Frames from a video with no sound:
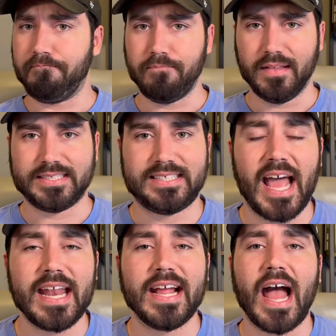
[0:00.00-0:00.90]

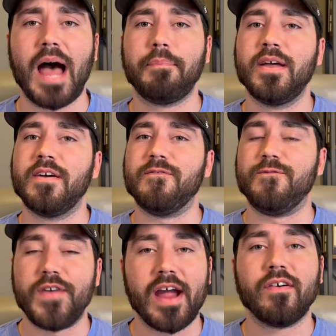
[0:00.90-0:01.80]
Setting up
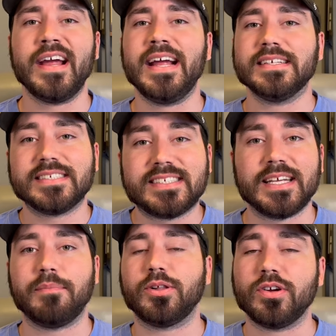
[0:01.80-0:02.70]
very
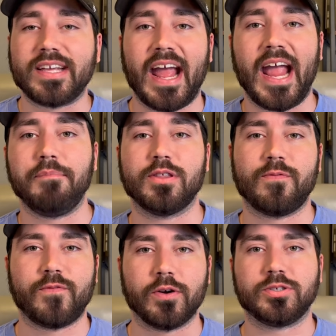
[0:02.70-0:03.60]
similar game to the
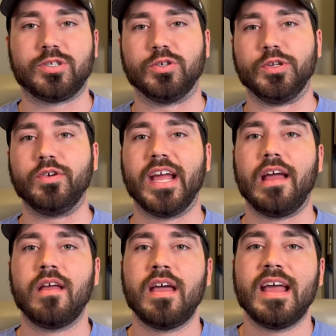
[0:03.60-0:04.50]
first two. You
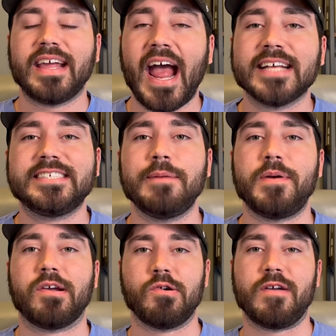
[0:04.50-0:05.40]
get Casty
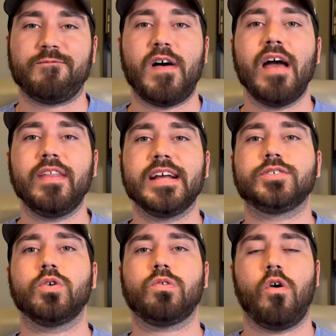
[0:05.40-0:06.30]
Pickering finally
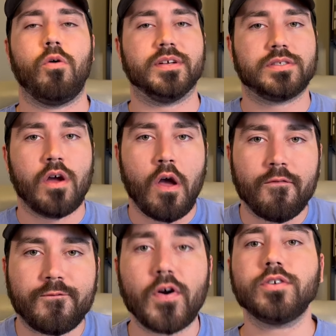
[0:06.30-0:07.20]
hits Oklahoma's
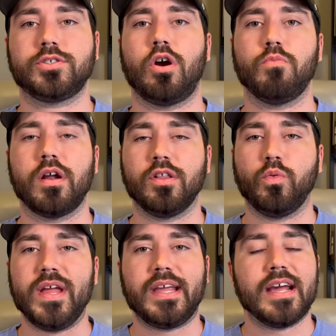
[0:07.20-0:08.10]
first home run of the
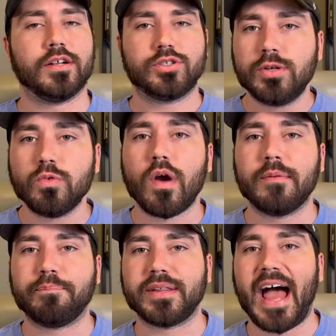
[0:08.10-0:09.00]
weekend, a
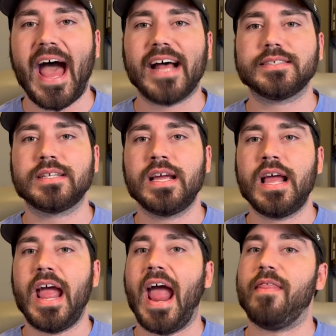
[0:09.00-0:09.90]
2-run blast,
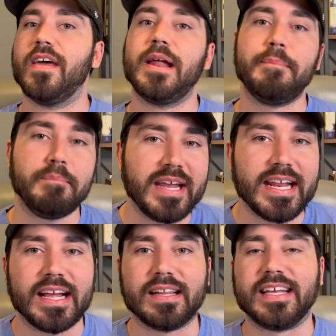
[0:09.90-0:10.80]
and then
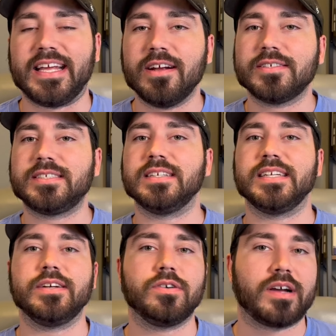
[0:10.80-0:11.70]
immediately Kirsten
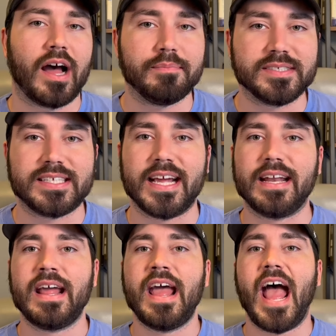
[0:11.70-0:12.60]
Deal comes
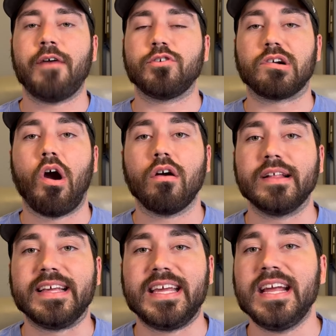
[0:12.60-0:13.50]
in after
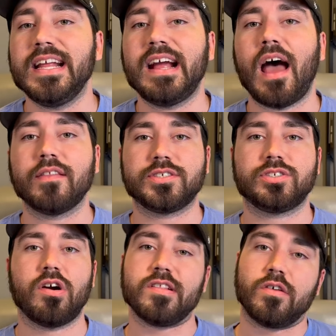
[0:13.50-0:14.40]
Carly Keeney got the
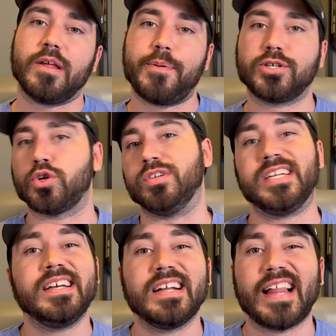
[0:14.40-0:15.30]
start, the only pitcher who
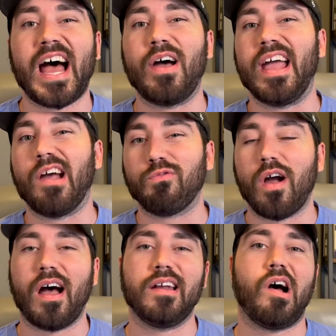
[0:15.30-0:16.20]
didn't allow a
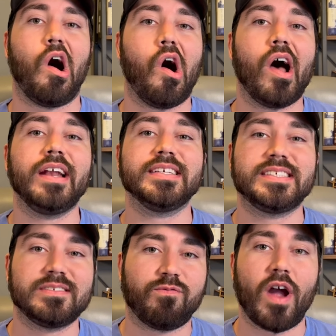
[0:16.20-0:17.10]
run on
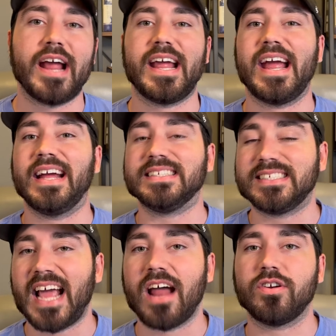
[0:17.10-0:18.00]
Friday and
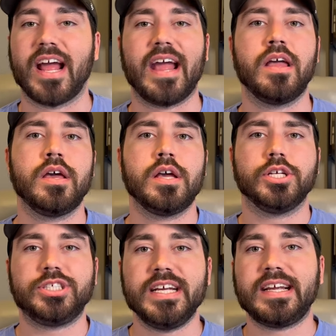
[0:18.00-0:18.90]
Saturday.
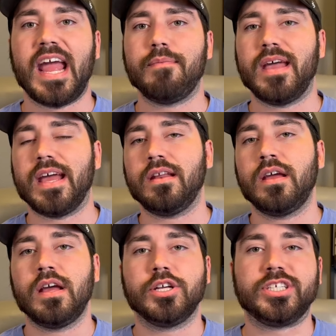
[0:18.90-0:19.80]
She came in,
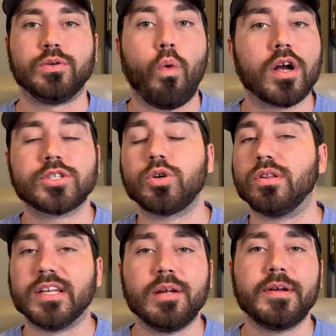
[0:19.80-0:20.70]
she works through a
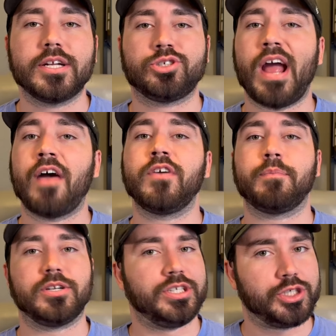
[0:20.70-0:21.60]
little bit of traffic,
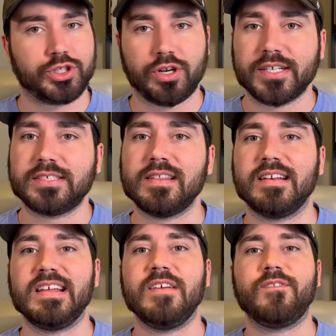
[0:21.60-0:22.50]
but she's trusting the
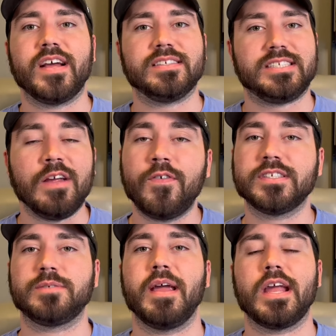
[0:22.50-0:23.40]
defense. Defense
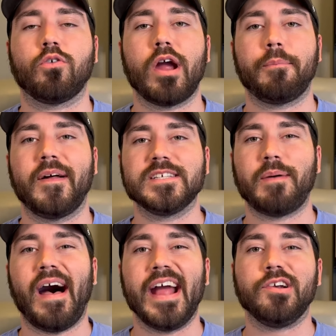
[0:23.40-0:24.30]
is making great plays
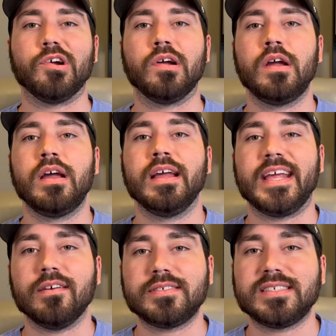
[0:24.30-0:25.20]
behind her.
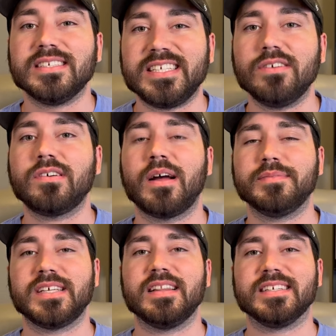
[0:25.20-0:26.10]
Kirsten Deal
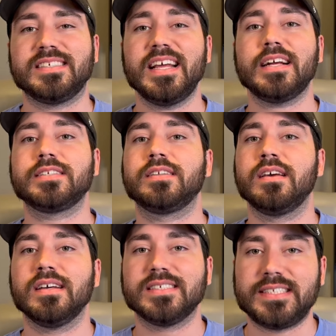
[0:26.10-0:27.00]
comes in the sixth,
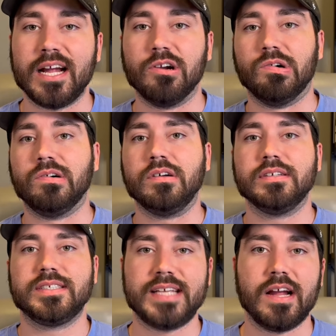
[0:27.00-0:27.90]
single,
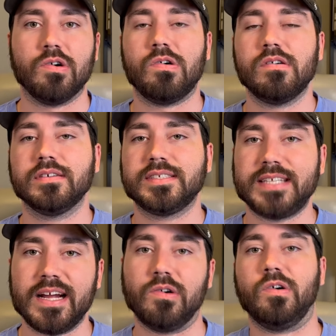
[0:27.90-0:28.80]
single,
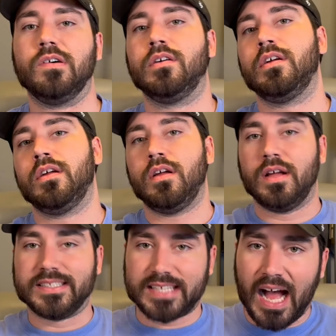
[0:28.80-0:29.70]
single.
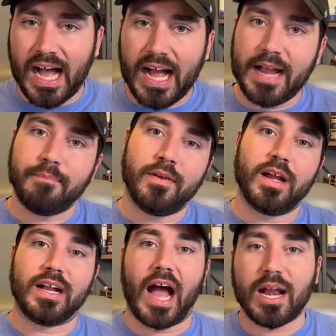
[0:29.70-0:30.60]
Time,
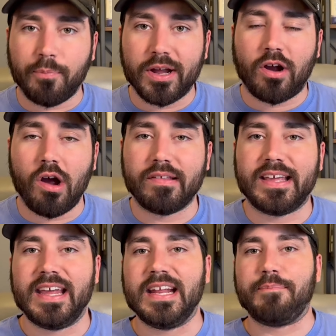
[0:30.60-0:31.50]
got to bring Carly
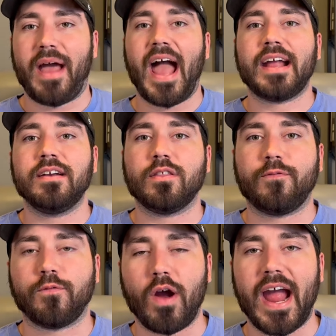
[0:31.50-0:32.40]
Keeney back into the
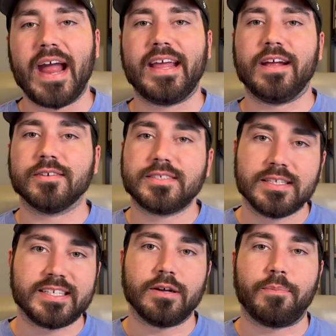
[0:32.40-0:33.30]
fray. Kirsten
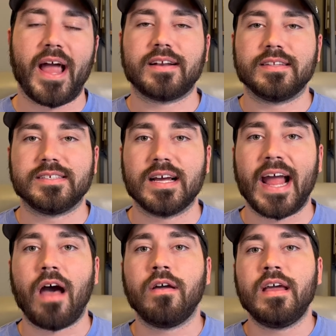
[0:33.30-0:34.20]
Deal back to the
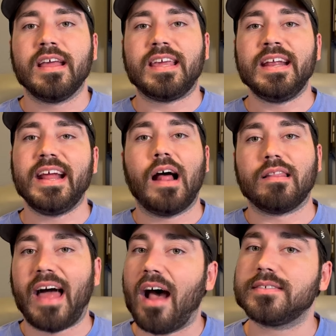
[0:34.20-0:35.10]
dugout. Keeney
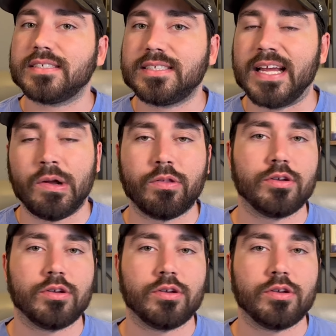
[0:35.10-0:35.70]
allows a single.